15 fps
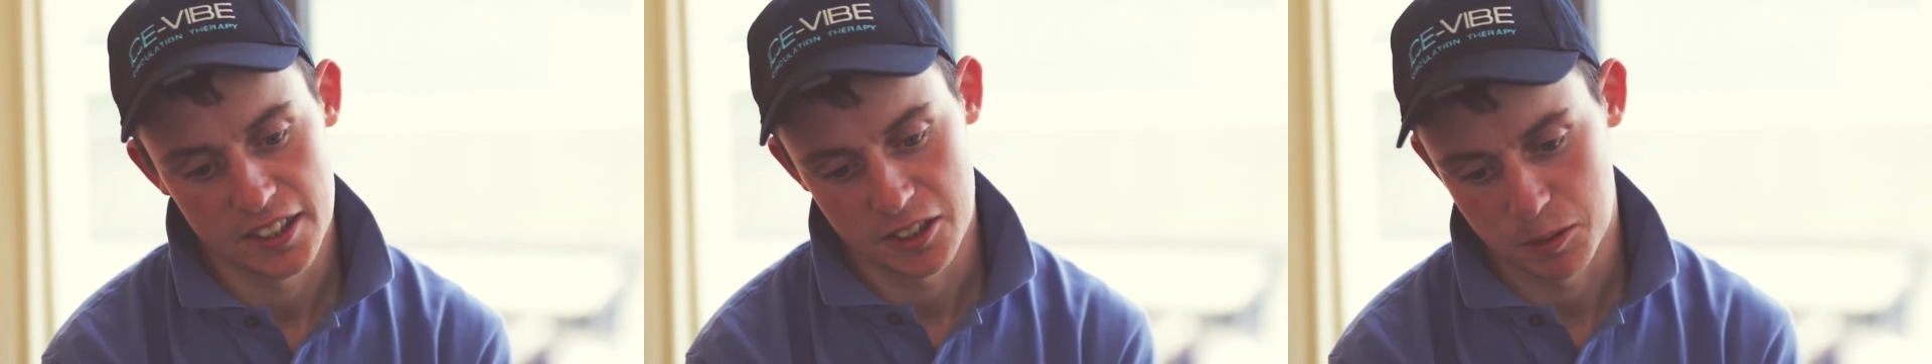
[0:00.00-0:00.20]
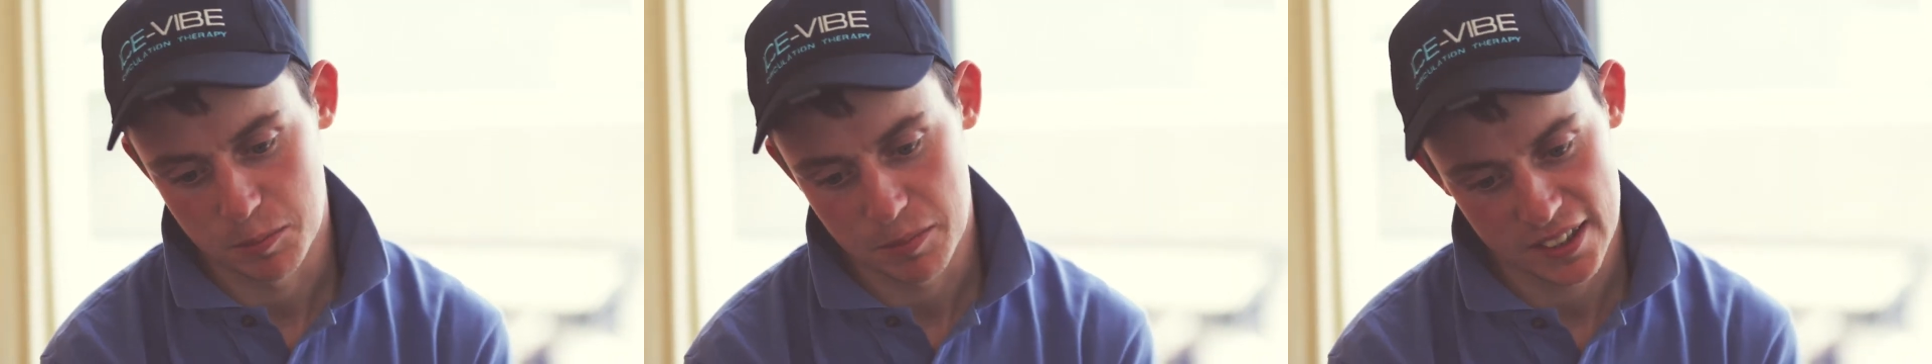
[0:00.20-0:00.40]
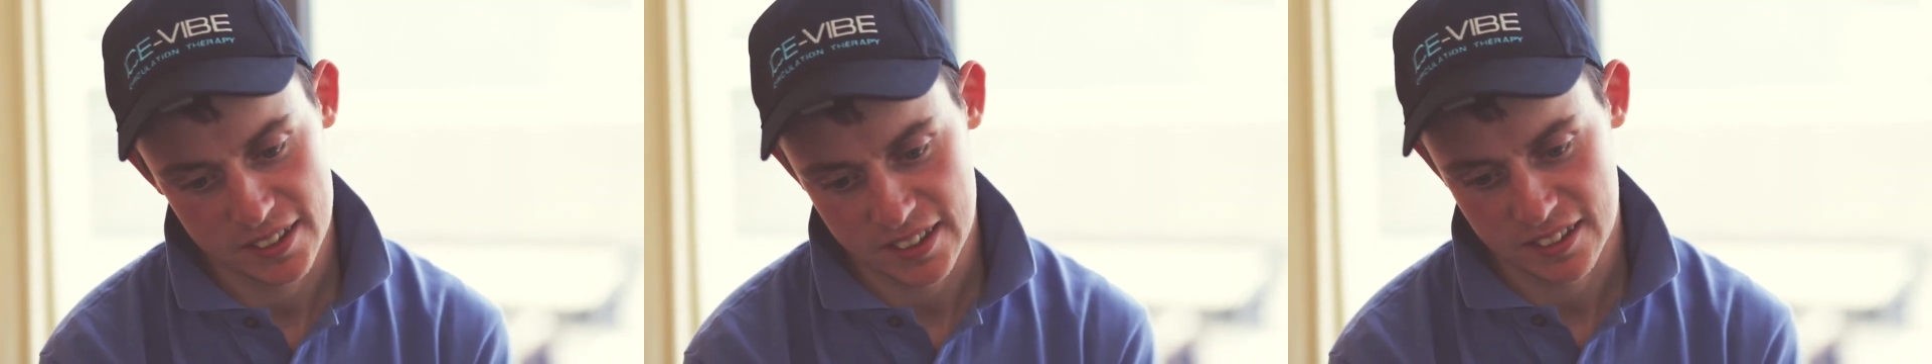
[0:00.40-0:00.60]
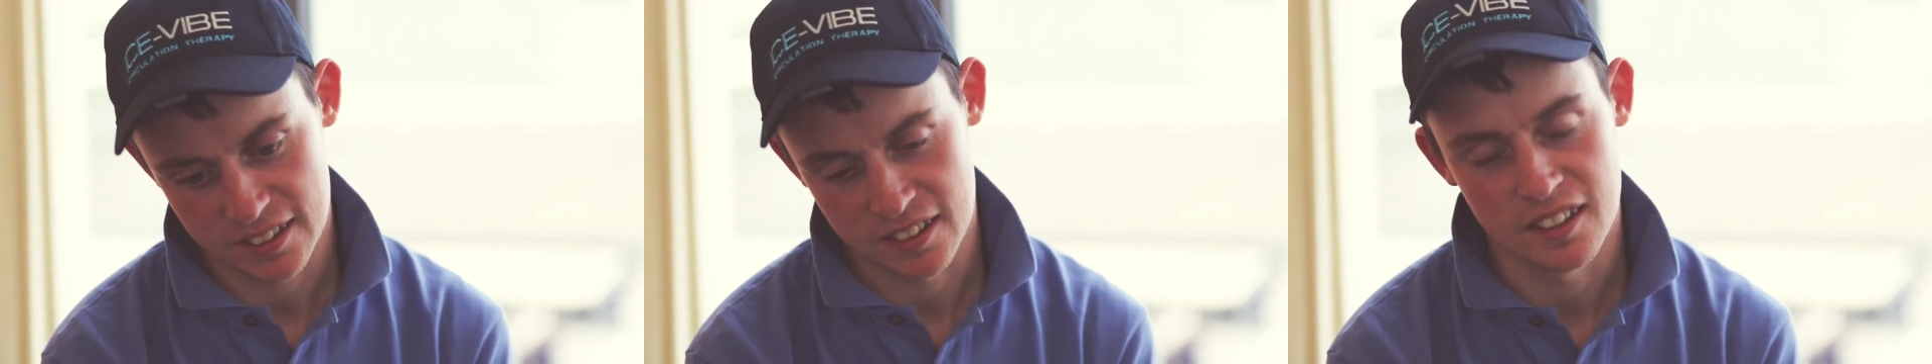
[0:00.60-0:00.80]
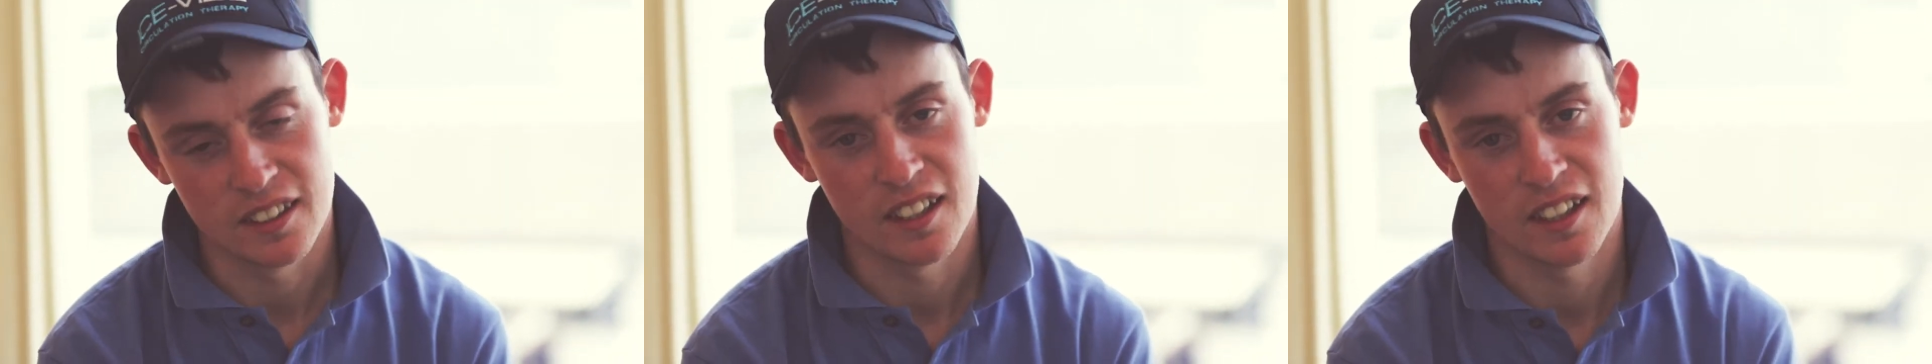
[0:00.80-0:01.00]
you know makes
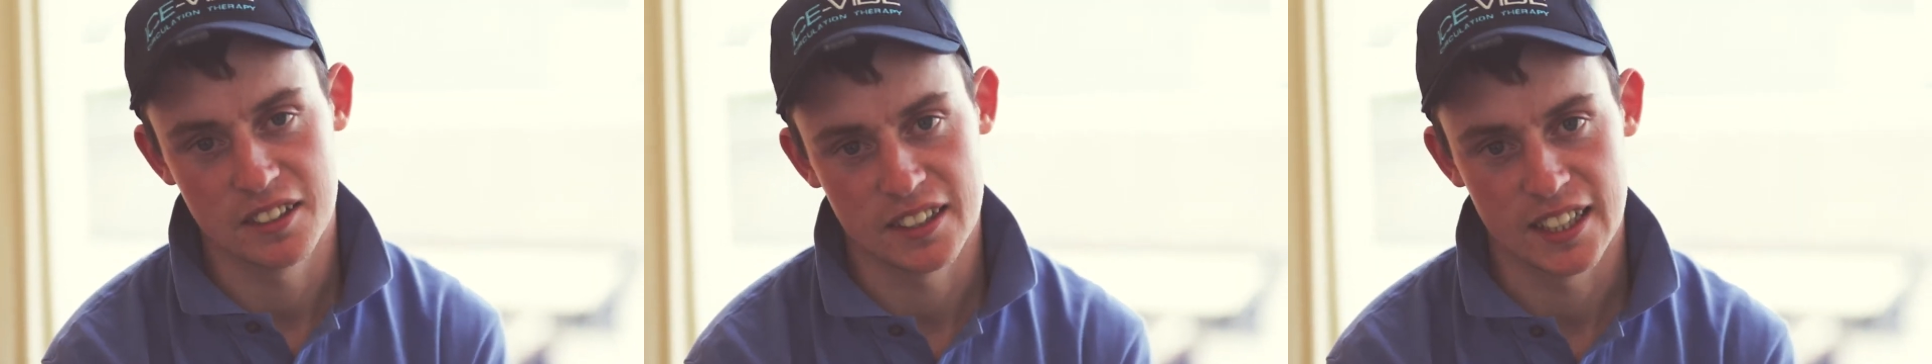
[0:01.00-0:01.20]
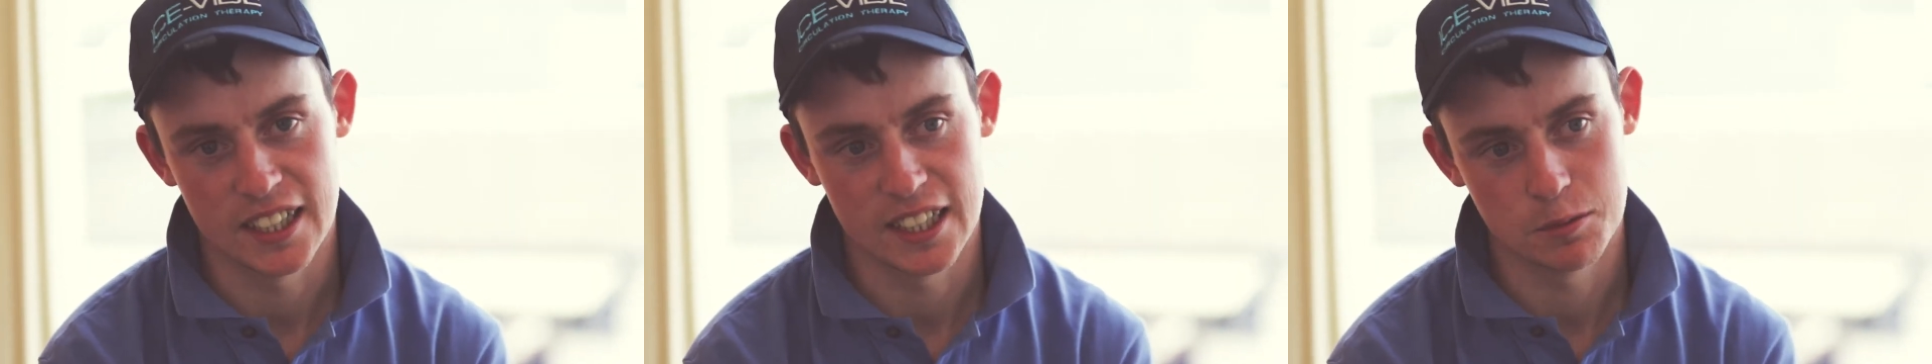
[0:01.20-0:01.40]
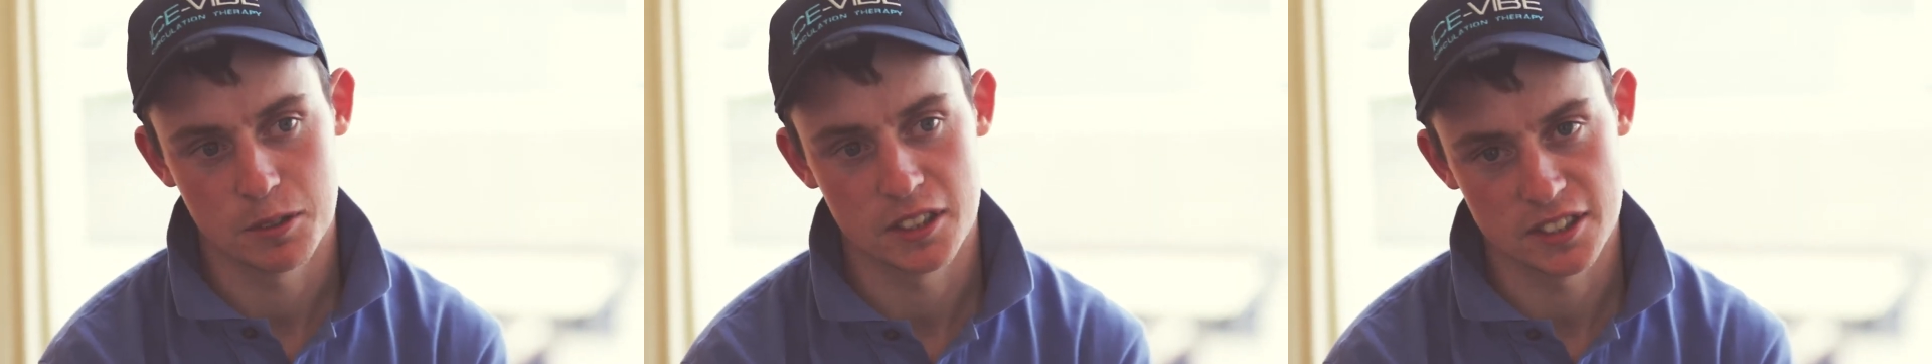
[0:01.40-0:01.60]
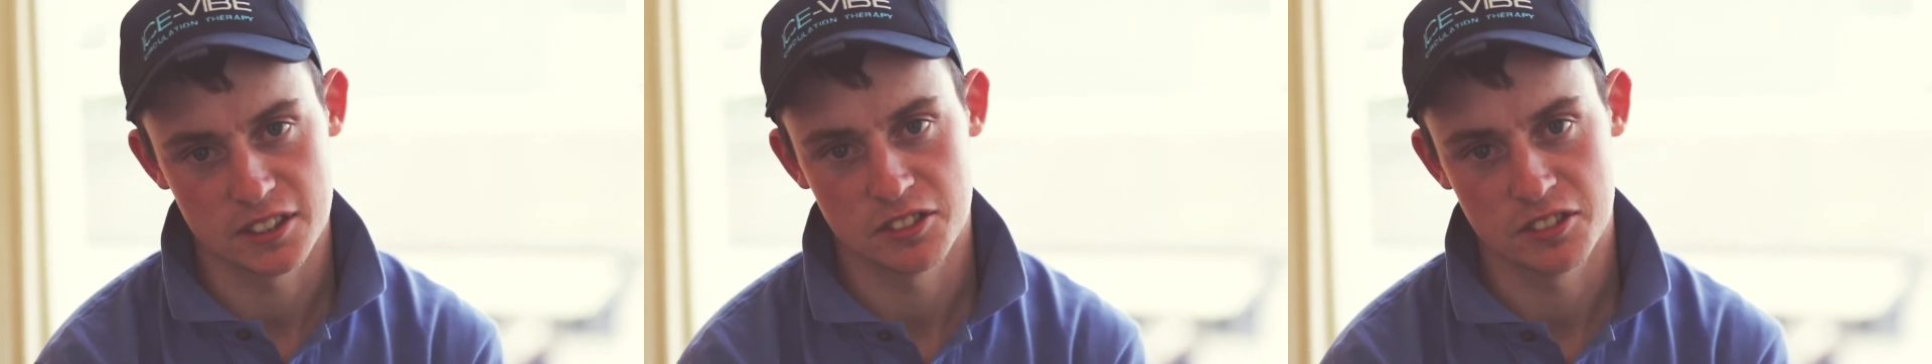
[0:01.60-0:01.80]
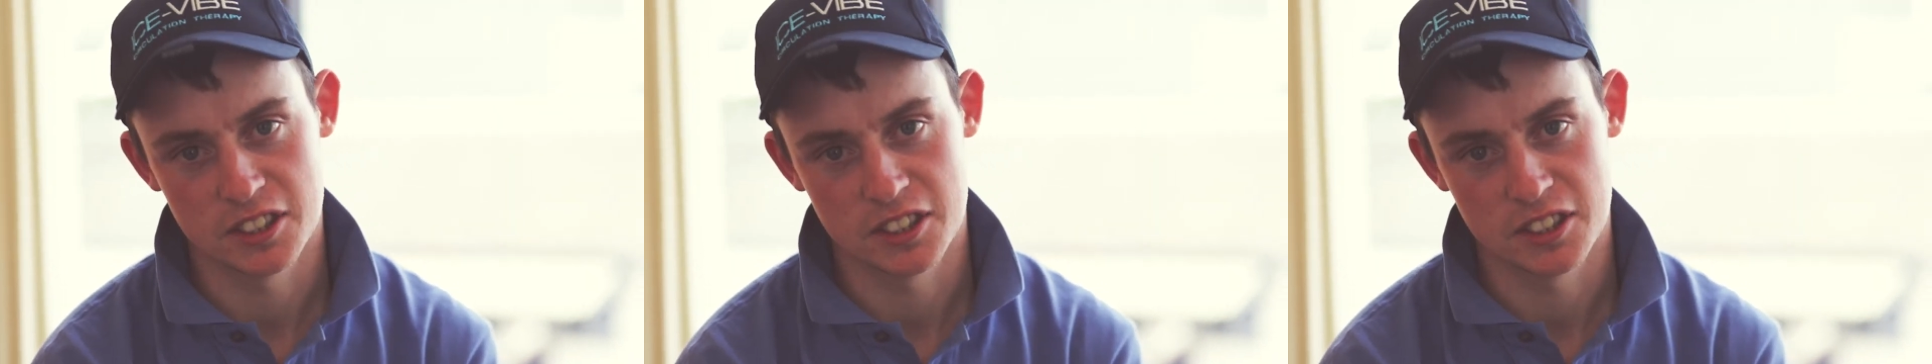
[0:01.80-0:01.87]
it all your hard work it's,